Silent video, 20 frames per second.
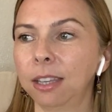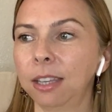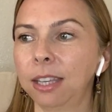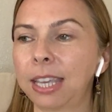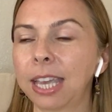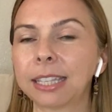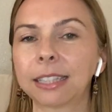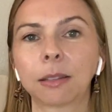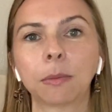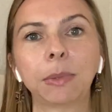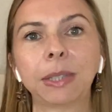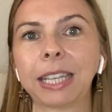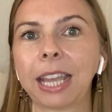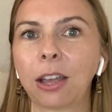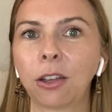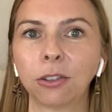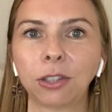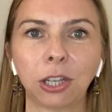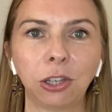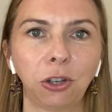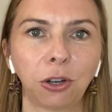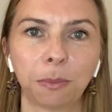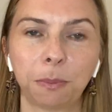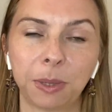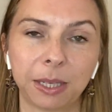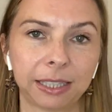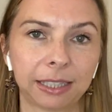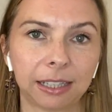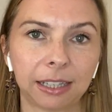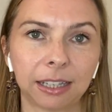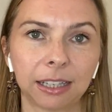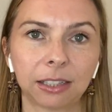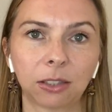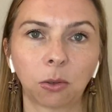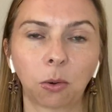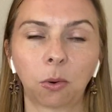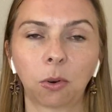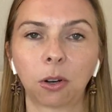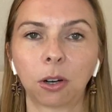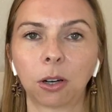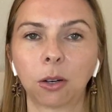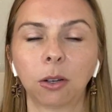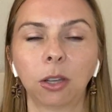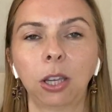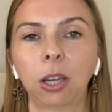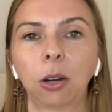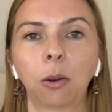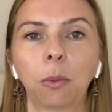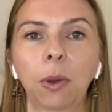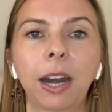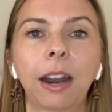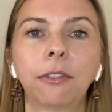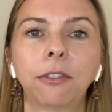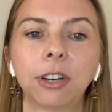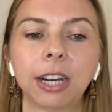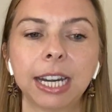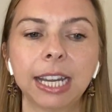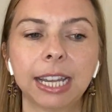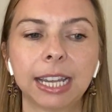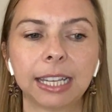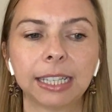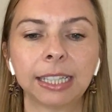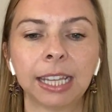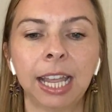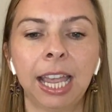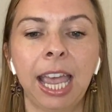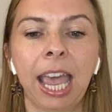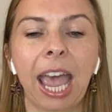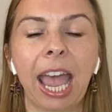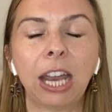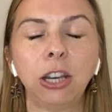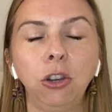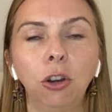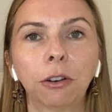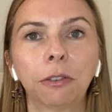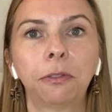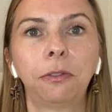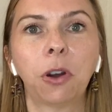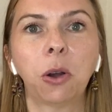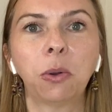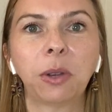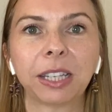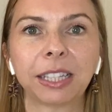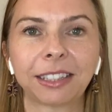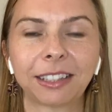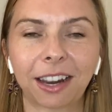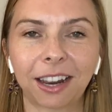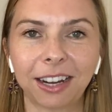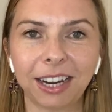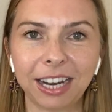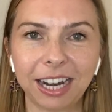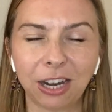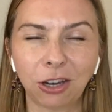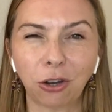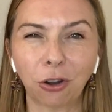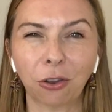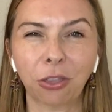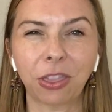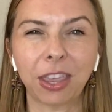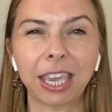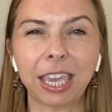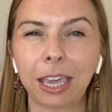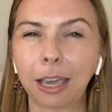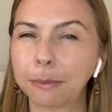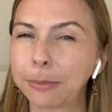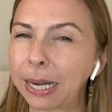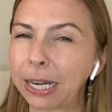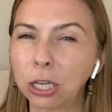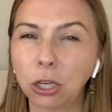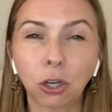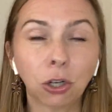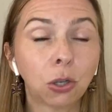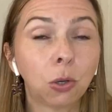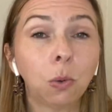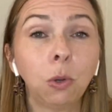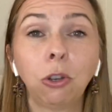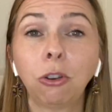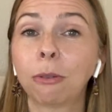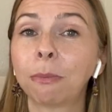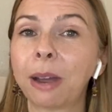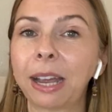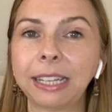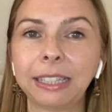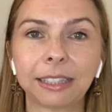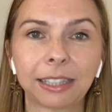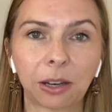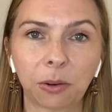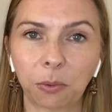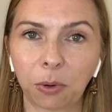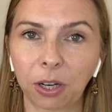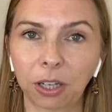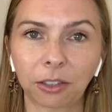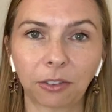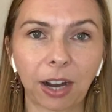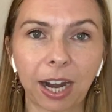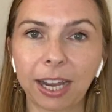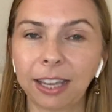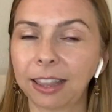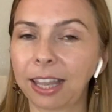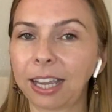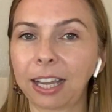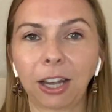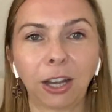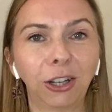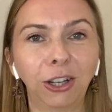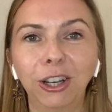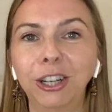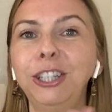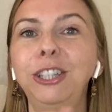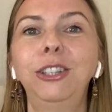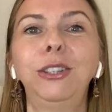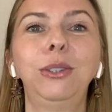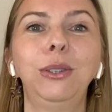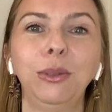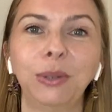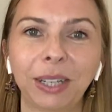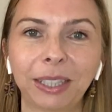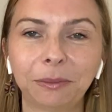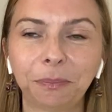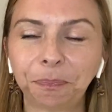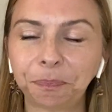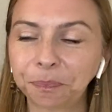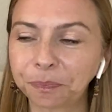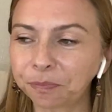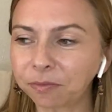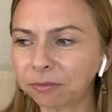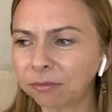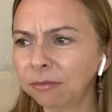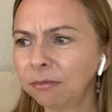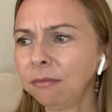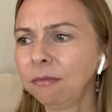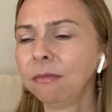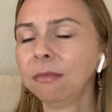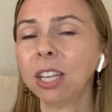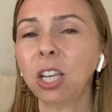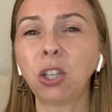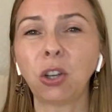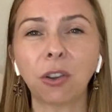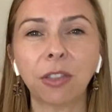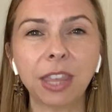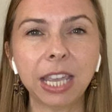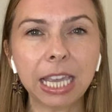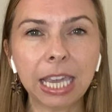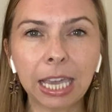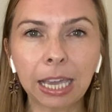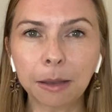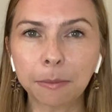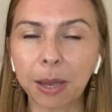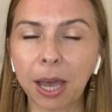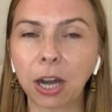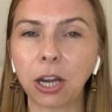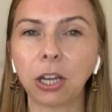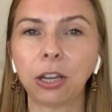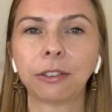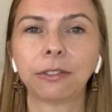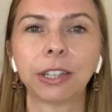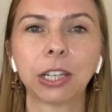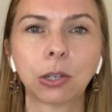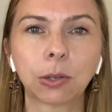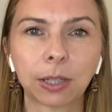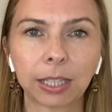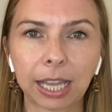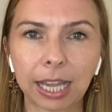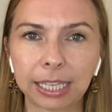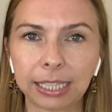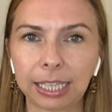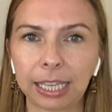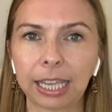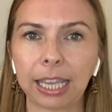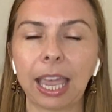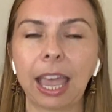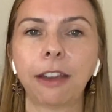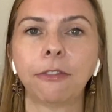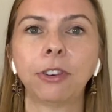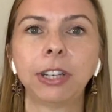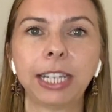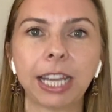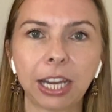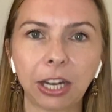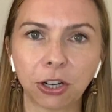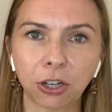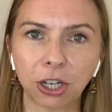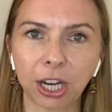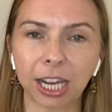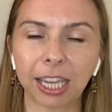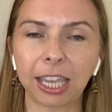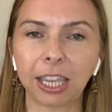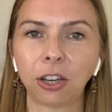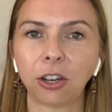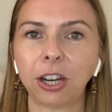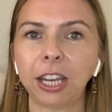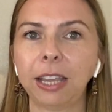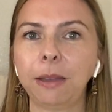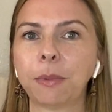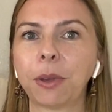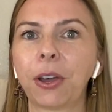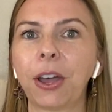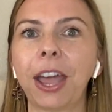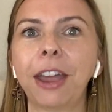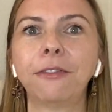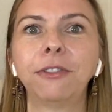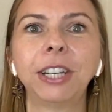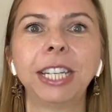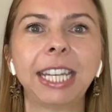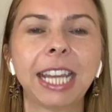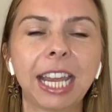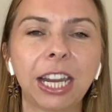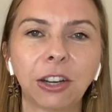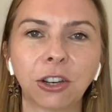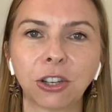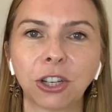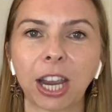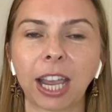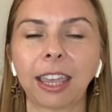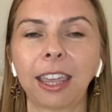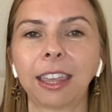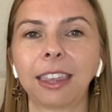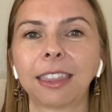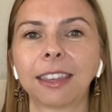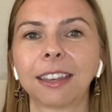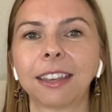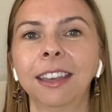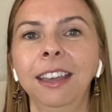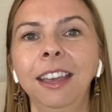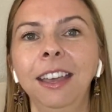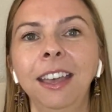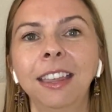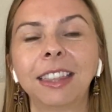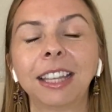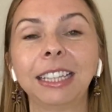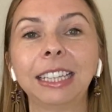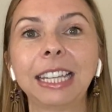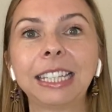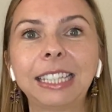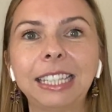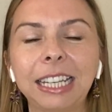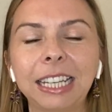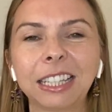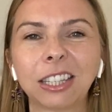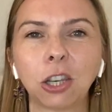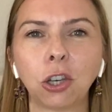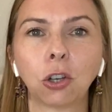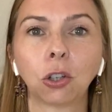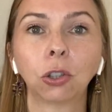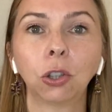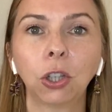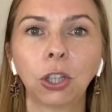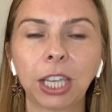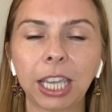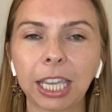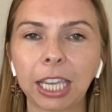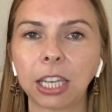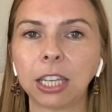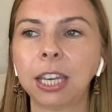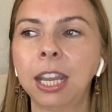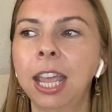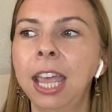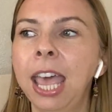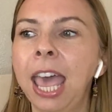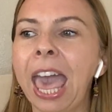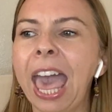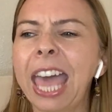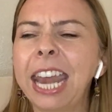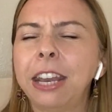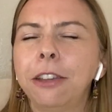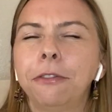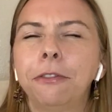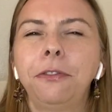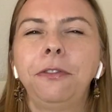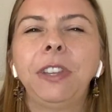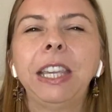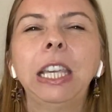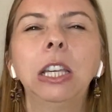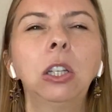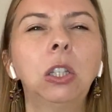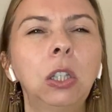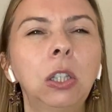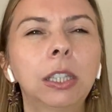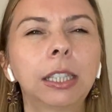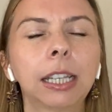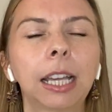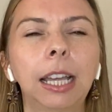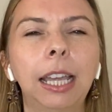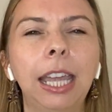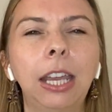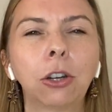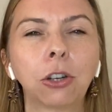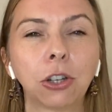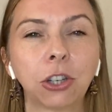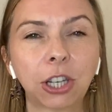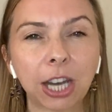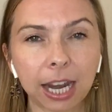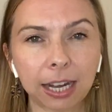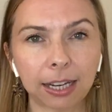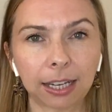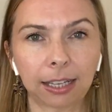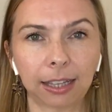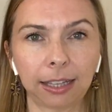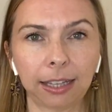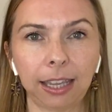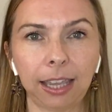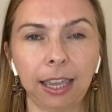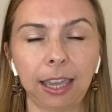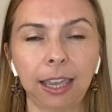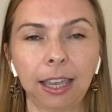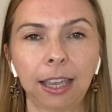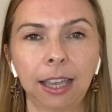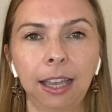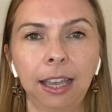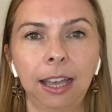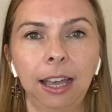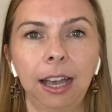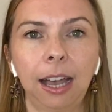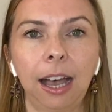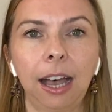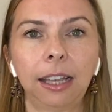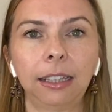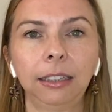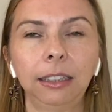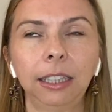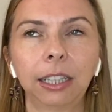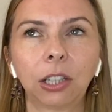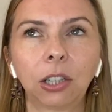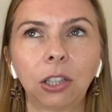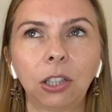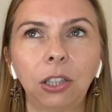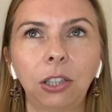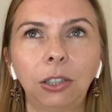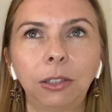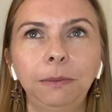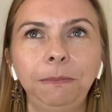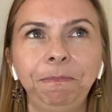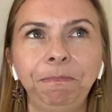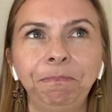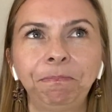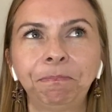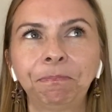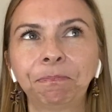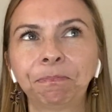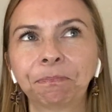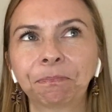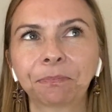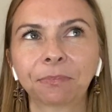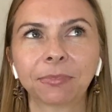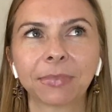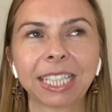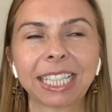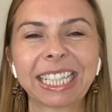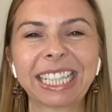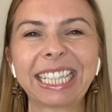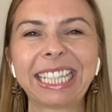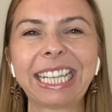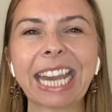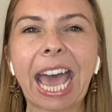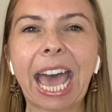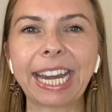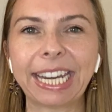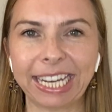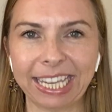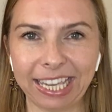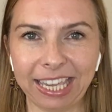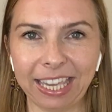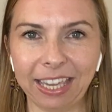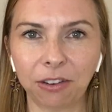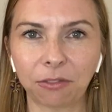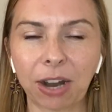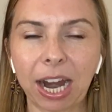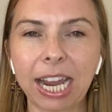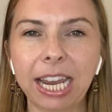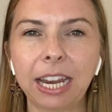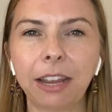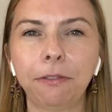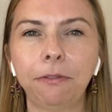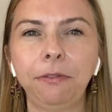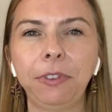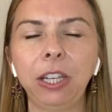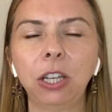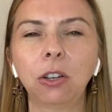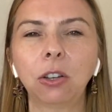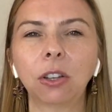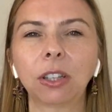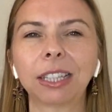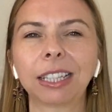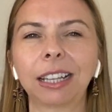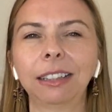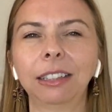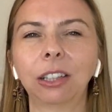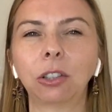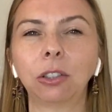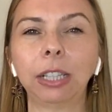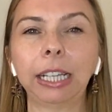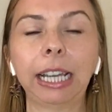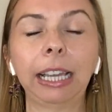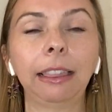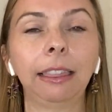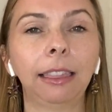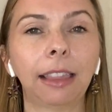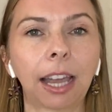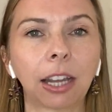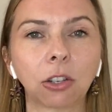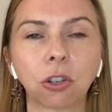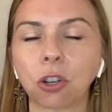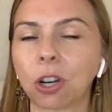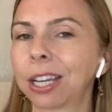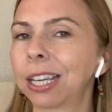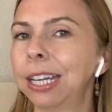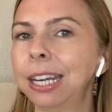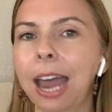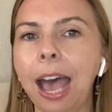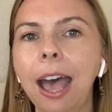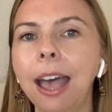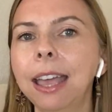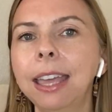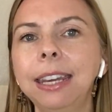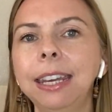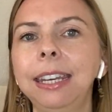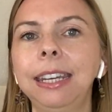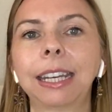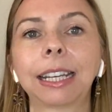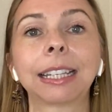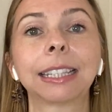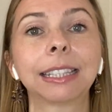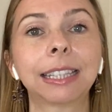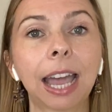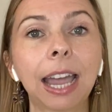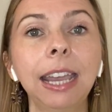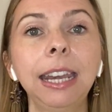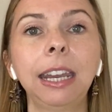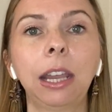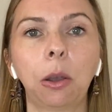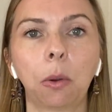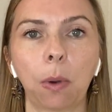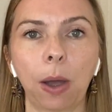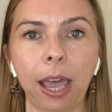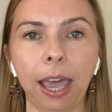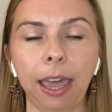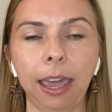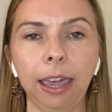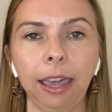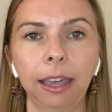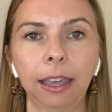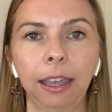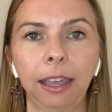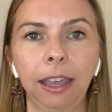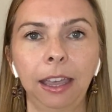get some sales in your business or whatever it is, and you're focused on it and you're thinking about it, you're doing your mindset work, right? Like a good student, you're thinking about it, you're visualizing it. Every day you're checking your email, every day you're checking the listings and you're looking and it feels energetically a little staticky, right? It feels a little electric, not in an exciting way